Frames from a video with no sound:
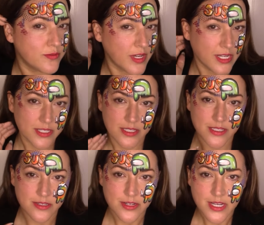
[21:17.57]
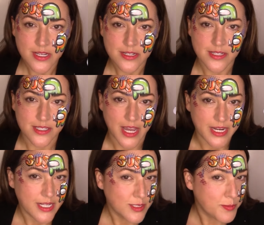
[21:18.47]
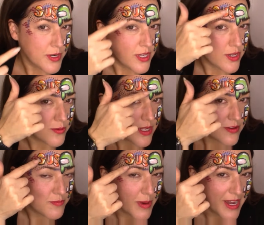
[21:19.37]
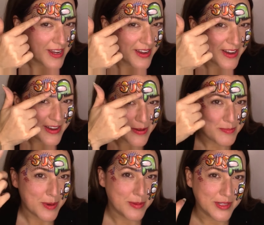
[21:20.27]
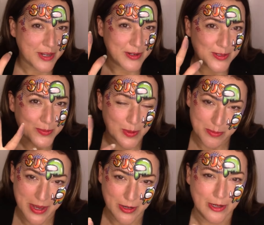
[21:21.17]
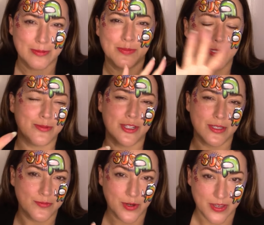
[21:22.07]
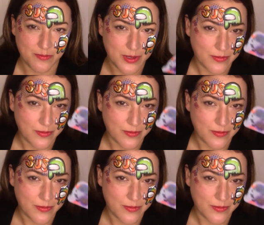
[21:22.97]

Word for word: face design. It's pretty cute. If my uh, bubble letters were better, so just forgive me